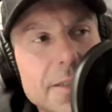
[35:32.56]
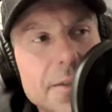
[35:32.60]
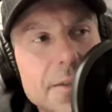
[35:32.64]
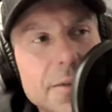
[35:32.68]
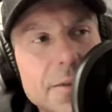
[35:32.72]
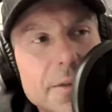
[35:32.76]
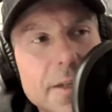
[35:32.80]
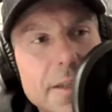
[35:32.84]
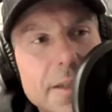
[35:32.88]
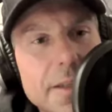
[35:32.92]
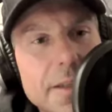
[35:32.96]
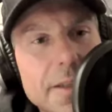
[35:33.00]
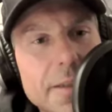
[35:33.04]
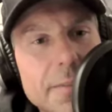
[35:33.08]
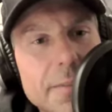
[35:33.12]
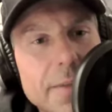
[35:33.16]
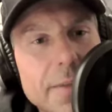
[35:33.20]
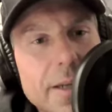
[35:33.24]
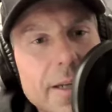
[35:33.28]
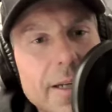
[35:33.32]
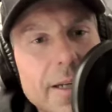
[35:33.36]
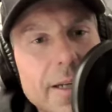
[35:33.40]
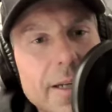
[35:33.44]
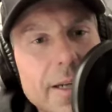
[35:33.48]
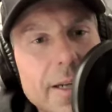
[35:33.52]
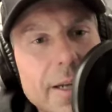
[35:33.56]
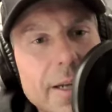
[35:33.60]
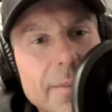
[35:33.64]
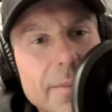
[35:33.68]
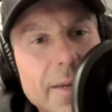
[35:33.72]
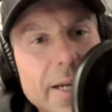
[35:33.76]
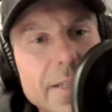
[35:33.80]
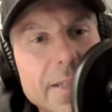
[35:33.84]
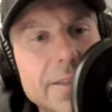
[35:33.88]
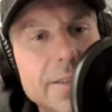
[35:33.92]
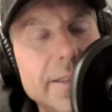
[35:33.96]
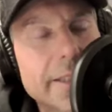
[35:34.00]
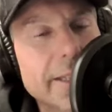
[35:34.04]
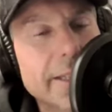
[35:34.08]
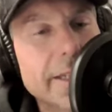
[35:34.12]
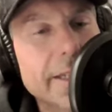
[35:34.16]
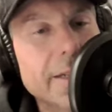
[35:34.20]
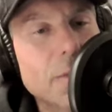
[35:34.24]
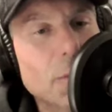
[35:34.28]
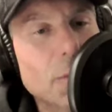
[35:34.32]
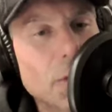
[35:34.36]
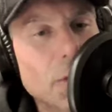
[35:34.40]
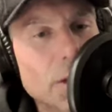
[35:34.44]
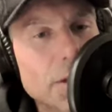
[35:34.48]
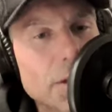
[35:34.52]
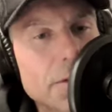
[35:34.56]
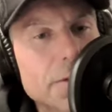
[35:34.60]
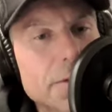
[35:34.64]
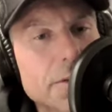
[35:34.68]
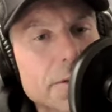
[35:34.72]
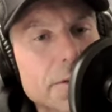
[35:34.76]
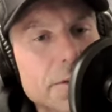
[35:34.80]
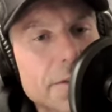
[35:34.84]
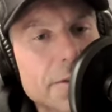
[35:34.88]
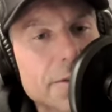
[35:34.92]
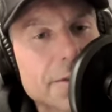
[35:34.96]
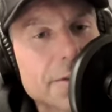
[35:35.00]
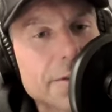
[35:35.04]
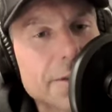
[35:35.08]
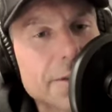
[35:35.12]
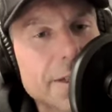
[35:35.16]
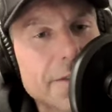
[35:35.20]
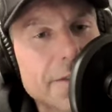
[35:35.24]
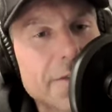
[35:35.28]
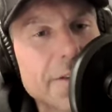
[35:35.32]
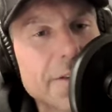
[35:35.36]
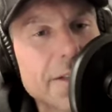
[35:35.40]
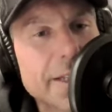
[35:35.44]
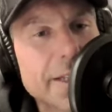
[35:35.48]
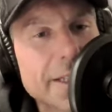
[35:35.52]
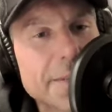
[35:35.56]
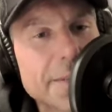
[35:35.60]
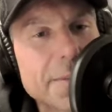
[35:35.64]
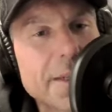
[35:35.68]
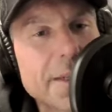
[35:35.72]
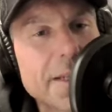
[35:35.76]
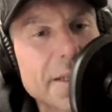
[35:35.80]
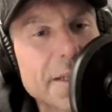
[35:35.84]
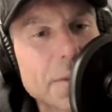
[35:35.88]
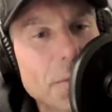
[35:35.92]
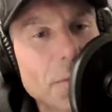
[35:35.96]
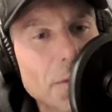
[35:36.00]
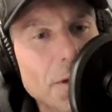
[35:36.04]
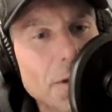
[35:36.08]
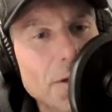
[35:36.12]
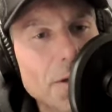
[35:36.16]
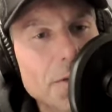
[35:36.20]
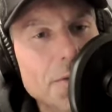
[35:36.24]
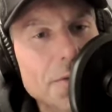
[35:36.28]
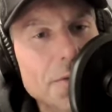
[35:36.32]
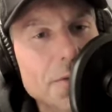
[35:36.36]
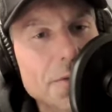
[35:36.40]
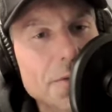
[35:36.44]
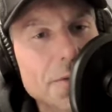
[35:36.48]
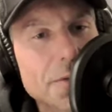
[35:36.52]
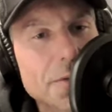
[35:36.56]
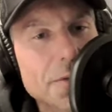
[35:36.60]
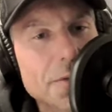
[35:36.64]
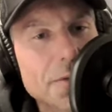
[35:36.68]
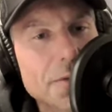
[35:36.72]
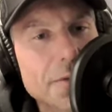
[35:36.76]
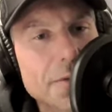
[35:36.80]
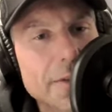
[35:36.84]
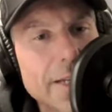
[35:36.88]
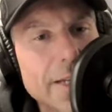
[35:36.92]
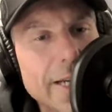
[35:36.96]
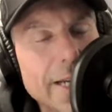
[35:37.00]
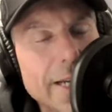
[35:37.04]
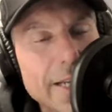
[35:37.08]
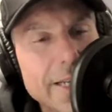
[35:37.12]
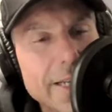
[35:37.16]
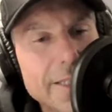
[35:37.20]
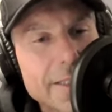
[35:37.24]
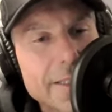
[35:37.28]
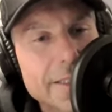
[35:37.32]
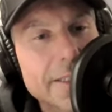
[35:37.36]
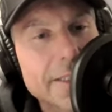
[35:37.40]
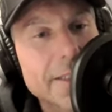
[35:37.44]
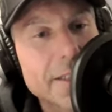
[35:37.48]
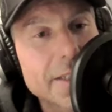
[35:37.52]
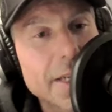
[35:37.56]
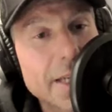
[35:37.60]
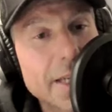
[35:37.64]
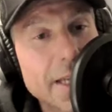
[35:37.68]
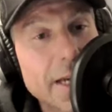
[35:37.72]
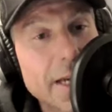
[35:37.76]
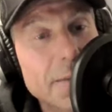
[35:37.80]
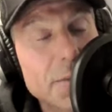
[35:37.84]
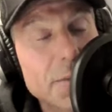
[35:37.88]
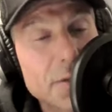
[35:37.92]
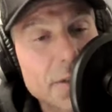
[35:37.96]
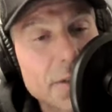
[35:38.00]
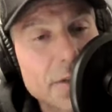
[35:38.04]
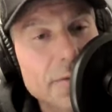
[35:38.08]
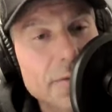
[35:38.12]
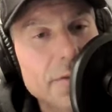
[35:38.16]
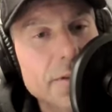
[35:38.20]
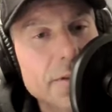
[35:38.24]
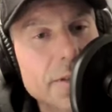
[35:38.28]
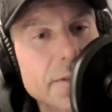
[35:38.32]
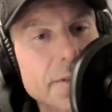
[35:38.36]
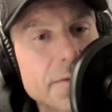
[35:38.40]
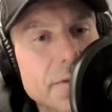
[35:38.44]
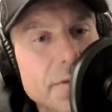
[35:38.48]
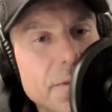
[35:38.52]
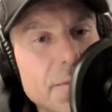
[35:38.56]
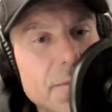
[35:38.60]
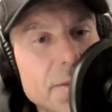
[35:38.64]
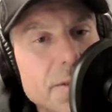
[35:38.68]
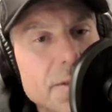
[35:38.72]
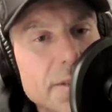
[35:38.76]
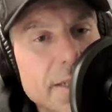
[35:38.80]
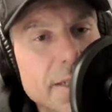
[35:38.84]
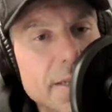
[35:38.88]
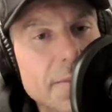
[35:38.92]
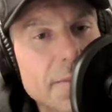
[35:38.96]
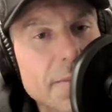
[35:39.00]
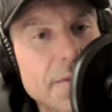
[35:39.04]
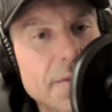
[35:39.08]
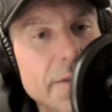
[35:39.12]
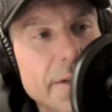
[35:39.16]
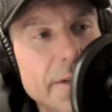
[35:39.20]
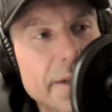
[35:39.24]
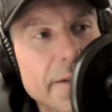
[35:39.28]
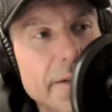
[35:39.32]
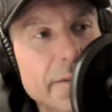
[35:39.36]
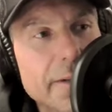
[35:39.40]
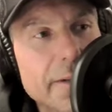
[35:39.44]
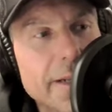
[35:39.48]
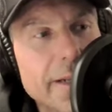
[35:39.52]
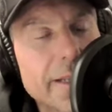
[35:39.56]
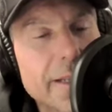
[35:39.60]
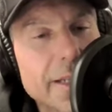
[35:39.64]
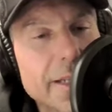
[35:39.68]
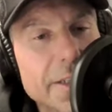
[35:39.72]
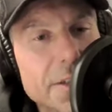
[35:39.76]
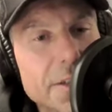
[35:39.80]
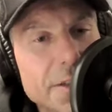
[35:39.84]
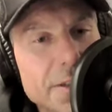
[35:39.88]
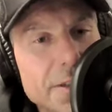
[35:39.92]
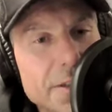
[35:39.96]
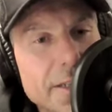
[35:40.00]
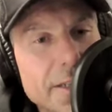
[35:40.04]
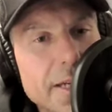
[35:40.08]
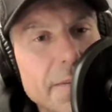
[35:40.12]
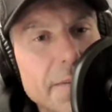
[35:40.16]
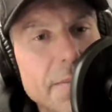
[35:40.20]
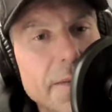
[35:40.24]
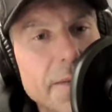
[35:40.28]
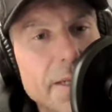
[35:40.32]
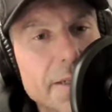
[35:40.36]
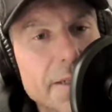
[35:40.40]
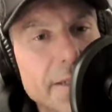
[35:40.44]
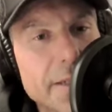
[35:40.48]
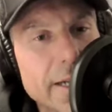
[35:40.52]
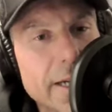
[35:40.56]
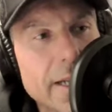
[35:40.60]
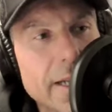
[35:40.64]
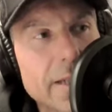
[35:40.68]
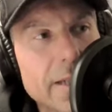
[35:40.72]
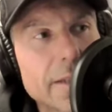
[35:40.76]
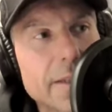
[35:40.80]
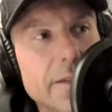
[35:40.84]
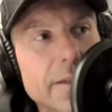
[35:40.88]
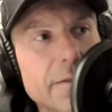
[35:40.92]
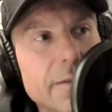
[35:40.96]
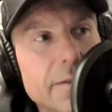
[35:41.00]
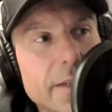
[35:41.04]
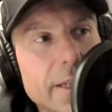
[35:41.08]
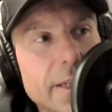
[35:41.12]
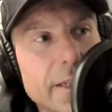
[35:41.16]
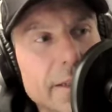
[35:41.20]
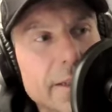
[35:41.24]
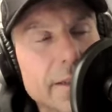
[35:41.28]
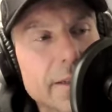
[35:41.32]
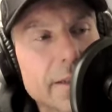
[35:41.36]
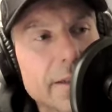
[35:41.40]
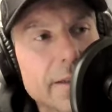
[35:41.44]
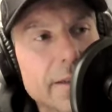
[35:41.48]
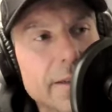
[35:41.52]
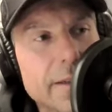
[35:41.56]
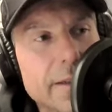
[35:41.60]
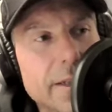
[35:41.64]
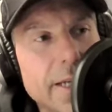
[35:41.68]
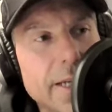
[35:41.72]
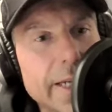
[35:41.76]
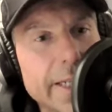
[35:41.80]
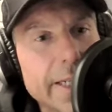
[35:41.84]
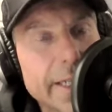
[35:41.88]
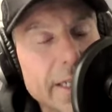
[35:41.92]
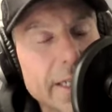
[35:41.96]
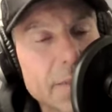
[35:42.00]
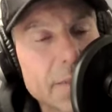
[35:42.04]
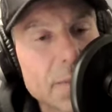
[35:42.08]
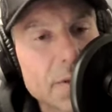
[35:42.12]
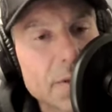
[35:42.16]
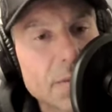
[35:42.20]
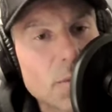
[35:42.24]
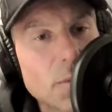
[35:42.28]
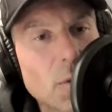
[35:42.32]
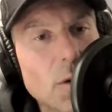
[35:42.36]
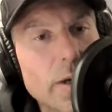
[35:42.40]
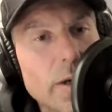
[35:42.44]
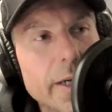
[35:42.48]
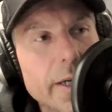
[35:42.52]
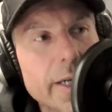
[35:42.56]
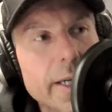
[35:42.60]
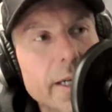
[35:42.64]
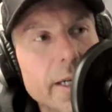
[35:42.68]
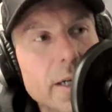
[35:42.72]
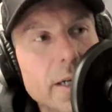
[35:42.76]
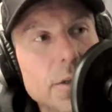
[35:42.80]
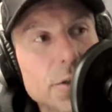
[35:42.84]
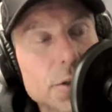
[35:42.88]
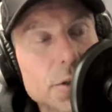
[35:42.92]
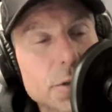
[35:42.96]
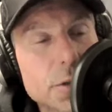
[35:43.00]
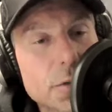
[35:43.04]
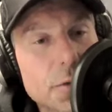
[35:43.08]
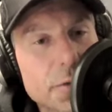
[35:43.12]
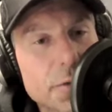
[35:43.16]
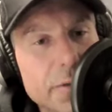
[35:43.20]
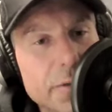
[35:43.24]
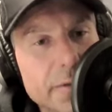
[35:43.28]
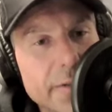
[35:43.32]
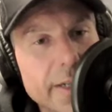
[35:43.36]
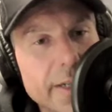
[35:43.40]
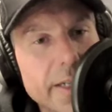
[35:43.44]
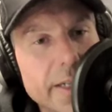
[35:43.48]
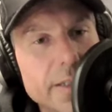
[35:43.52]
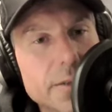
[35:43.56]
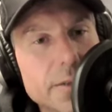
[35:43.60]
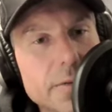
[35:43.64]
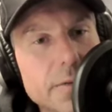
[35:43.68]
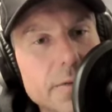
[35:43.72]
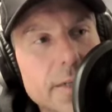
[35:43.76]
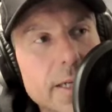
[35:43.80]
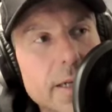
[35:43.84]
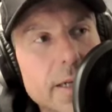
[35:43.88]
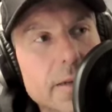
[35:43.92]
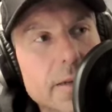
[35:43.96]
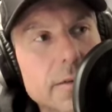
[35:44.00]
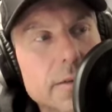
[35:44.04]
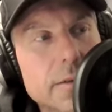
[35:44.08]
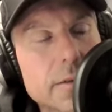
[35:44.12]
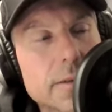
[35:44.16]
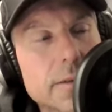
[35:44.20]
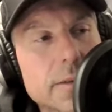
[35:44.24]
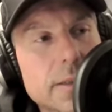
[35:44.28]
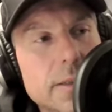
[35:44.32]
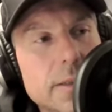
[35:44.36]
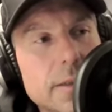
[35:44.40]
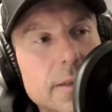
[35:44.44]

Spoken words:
dude, I think I'm actually getting worse. I feel like I'm getting worse. And I'm suffering from the same thing, right? Like just that mentality of like, I get up in the morning and I'll shoot 3 Vegas rounds